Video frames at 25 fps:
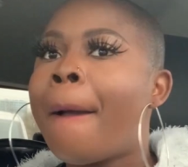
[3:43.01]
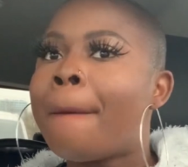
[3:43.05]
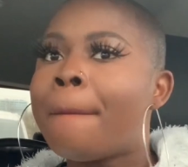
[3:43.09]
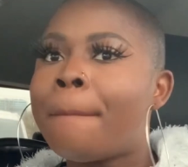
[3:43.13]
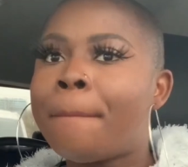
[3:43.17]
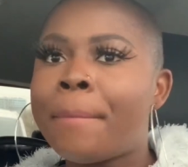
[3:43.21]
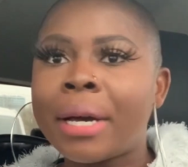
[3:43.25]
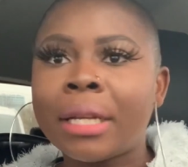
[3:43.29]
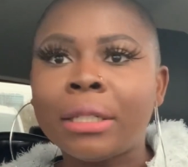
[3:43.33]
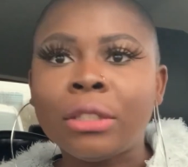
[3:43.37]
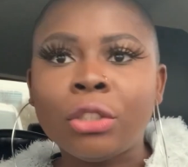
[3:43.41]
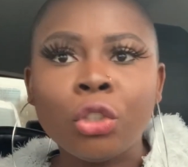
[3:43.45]

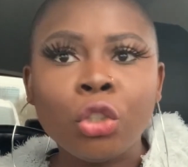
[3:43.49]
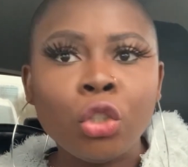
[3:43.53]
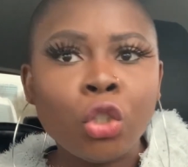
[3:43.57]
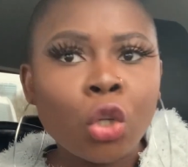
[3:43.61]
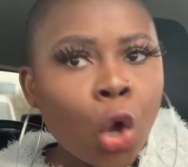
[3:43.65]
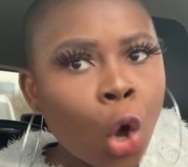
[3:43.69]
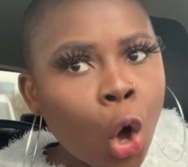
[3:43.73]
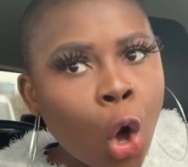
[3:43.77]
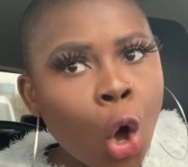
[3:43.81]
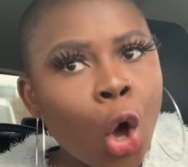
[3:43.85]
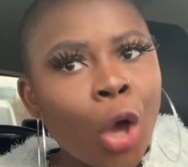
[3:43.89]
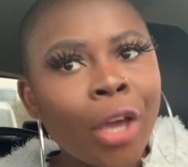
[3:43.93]
But
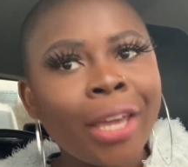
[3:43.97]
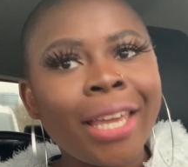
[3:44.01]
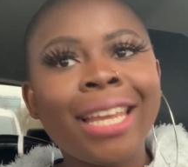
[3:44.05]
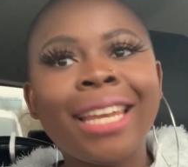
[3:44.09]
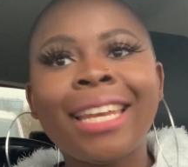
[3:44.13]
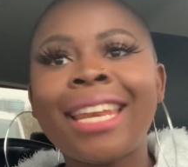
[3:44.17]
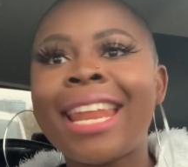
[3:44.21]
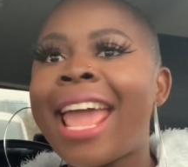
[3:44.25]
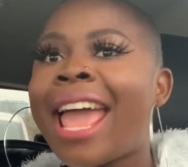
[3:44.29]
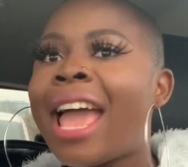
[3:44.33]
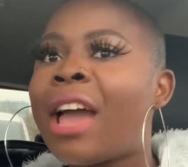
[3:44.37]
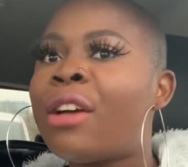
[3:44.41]
no,
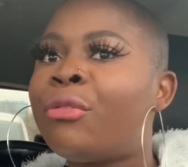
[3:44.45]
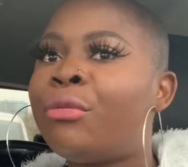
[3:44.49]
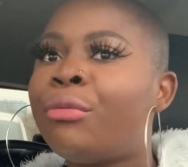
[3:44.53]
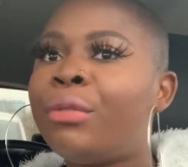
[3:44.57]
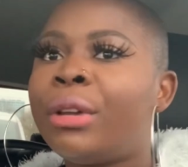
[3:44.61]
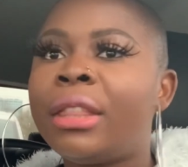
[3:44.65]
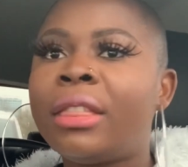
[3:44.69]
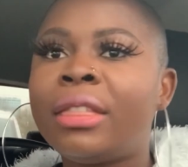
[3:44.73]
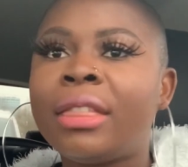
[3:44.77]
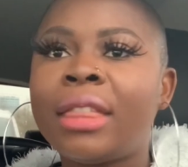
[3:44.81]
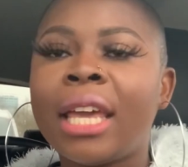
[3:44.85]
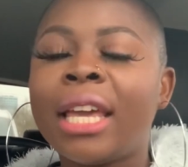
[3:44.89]
in
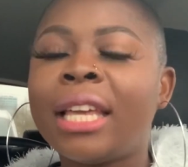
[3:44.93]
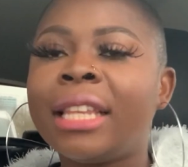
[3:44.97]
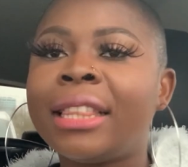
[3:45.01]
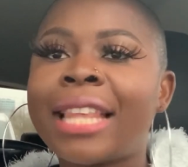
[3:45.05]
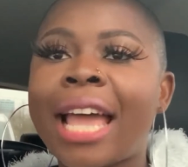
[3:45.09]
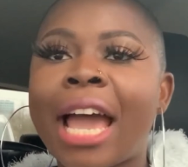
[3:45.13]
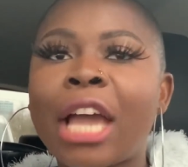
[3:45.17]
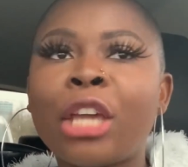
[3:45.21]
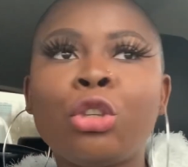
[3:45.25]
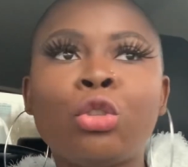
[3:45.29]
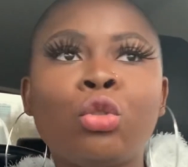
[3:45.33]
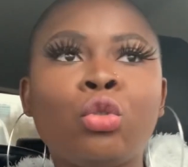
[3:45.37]
everything
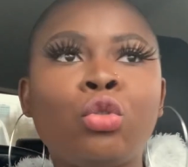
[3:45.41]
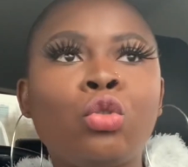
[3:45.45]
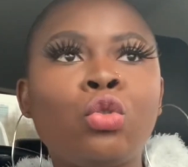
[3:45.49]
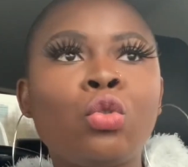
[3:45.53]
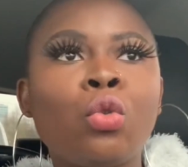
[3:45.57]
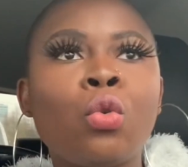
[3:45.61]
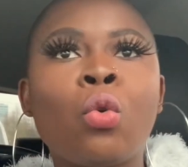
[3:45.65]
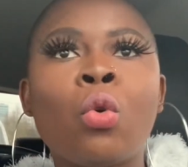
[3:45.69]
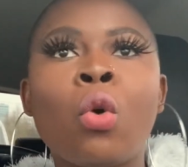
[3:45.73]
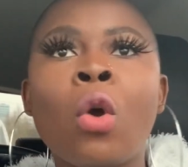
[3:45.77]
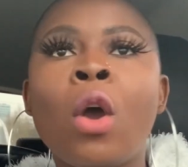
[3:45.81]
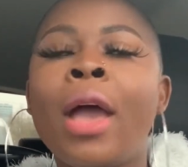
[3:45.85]
that you
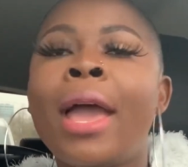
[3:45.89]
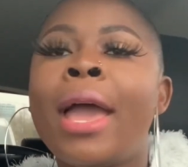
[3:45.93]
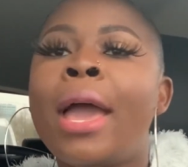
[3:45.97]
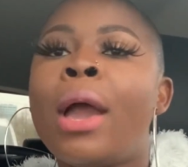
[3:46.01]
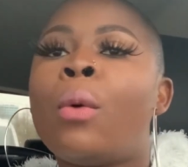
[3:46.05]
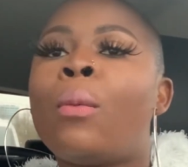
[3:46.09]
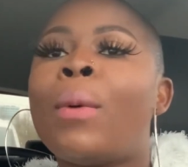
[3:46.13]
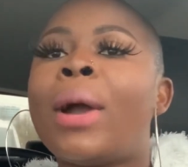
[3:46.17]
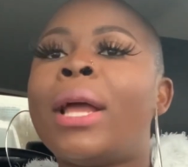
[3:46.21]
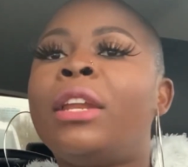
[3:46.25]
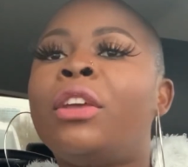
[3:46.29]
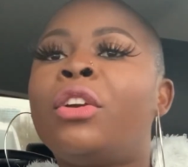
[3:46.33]
do,
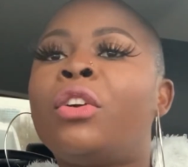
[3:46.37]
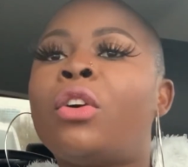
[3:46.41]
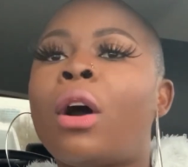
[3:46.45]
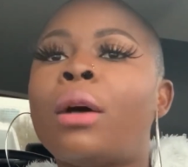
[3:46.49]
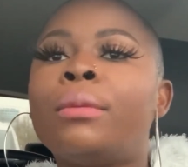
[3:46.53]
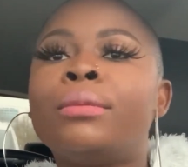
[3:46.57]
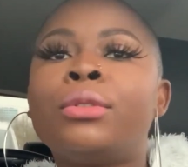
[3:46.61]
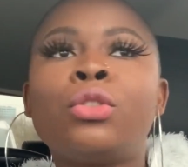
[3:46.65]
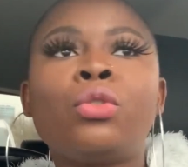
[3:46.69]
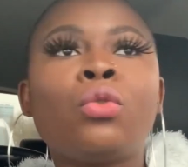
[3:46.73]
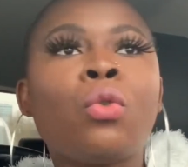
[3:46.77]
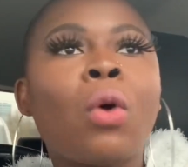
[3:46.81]
when it
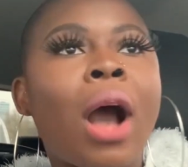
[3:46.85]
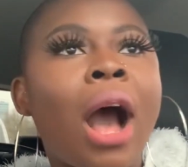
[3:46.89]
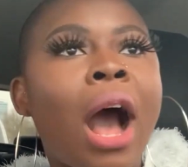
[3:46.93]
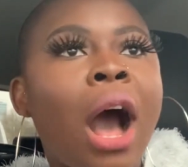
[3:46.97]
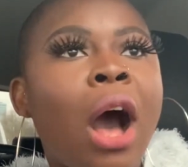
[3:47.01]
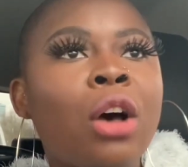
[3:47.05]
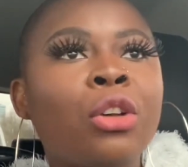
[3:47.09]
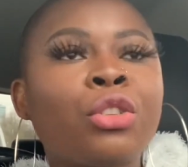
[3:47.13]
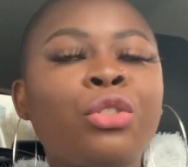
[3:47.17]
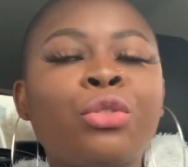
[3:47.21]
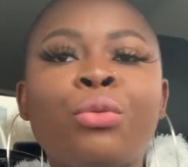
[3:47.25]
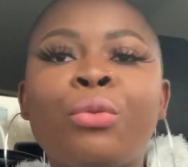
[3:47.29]
comes to
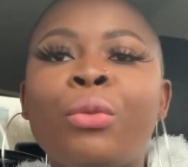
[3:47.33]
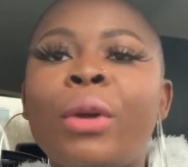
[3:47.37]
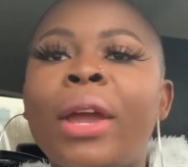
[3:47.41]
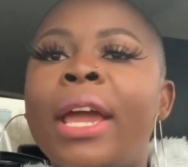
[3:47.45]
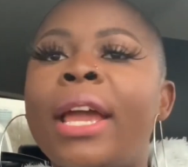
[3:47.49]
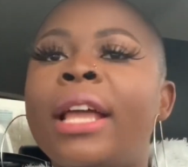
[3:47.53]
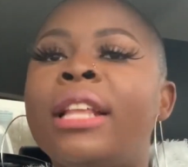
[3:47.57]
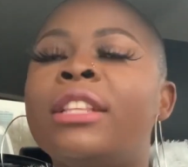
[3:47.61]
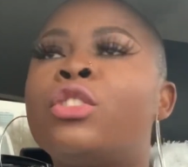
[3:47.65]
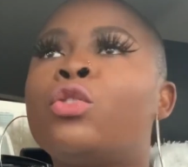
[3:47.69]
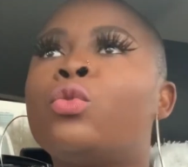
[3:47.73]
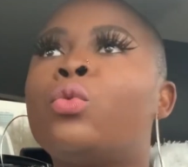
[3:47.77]
house
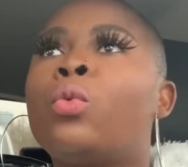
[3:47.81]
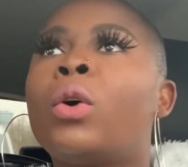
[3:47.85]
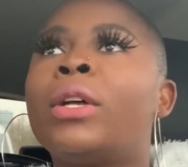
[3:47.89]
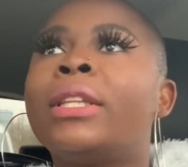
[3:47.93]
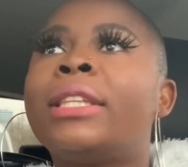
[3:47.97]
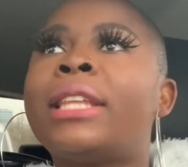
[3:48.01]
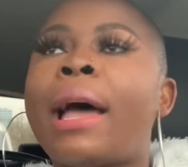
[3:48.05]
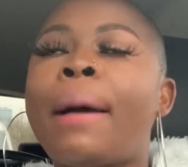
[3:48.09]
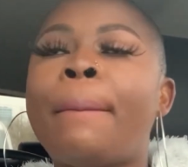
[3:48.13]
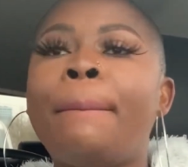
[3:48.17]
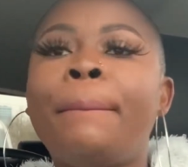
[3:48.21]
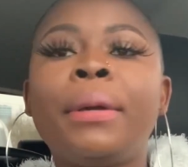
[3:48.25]
rent,
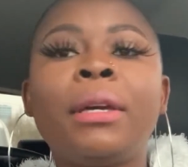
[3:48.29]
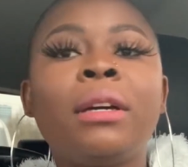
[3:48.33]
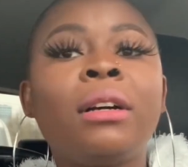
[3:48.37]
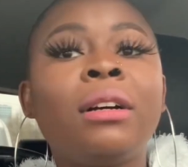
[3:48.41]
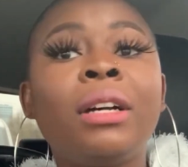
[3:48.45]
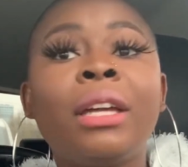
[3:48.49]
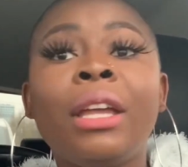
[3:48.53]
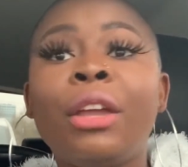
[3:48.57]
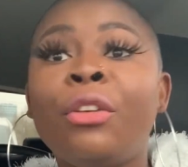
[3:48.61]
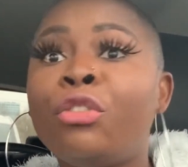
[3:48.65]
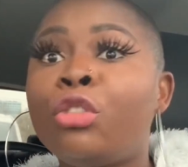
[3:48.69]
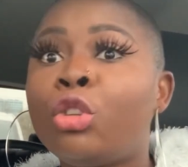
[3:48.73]
water
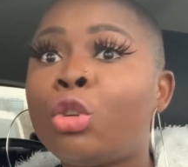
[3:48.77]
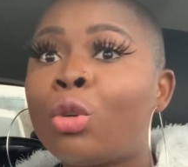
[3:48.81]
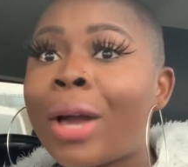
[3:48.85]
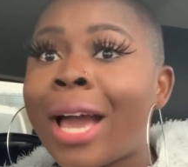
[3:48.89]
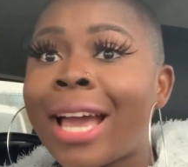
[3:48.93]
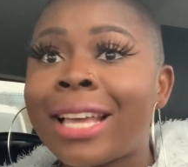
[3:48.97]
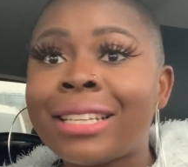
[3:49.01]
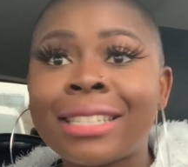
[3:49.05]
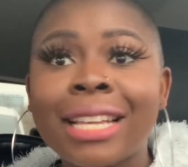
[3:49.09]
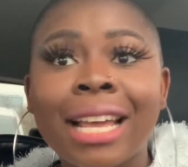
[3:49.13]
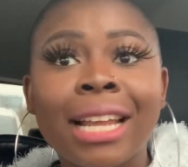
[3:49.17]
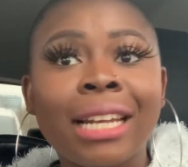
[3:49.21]
bill, if you
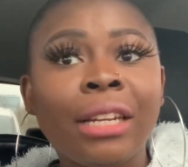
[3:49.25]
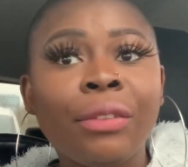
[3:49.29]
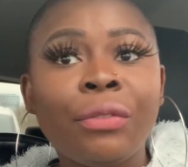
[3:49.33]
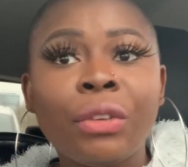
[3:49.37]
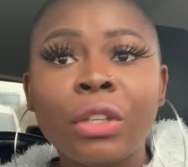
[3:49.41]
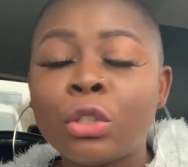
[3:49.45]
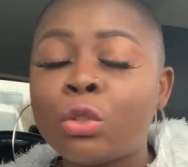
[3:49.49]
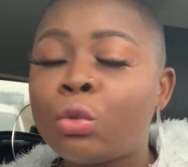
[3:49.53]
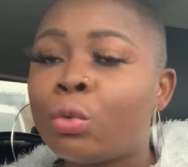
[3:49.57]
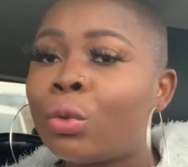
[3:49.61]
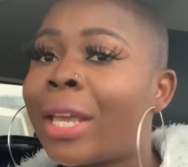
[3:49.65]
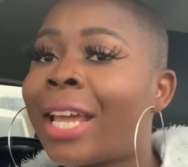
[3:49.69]
guys are
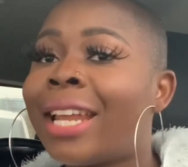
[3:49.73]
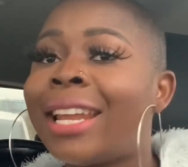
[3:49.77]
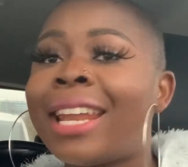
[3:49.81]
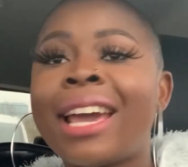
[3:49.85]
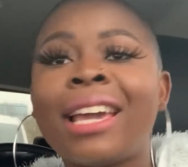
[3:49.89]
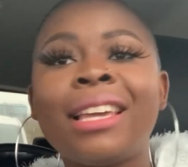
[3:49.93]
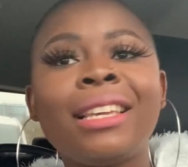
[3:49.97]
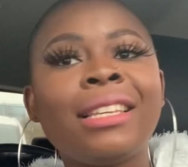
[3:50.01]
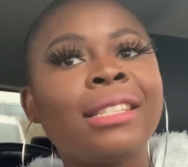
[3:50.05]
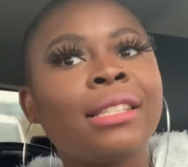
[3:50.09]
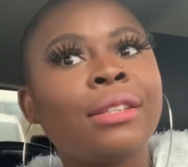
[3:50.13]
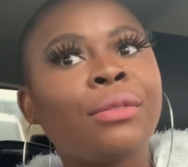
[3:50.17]
living
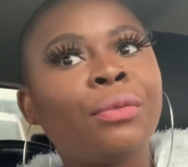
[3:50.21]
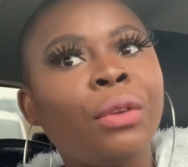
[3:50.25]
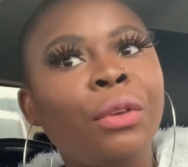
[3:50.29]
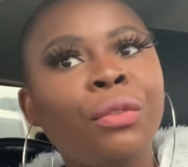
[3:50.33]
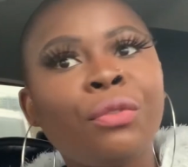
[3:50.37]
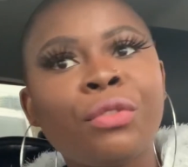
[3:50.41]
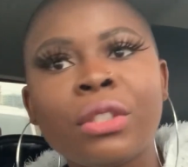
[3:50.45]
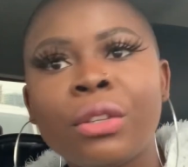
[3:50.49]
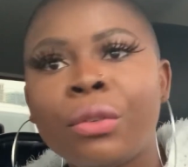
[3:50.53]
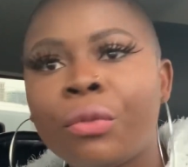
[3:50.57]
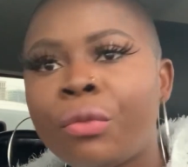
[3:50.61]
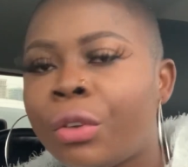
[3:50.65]
together, it's
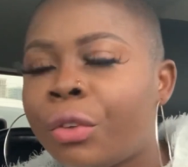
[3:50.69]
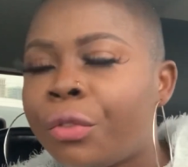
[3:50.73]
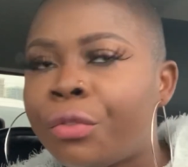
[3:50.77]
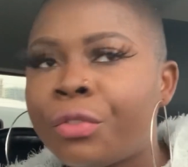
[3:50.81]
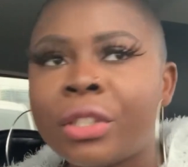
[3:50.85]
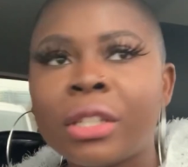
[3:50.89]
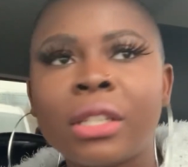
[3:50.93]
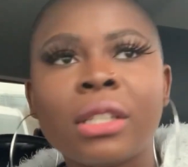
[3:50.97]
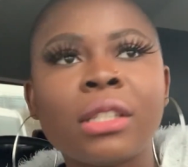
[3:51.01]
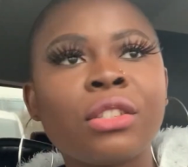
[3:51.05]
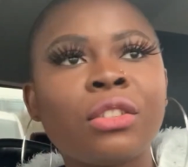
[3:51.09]
50-50.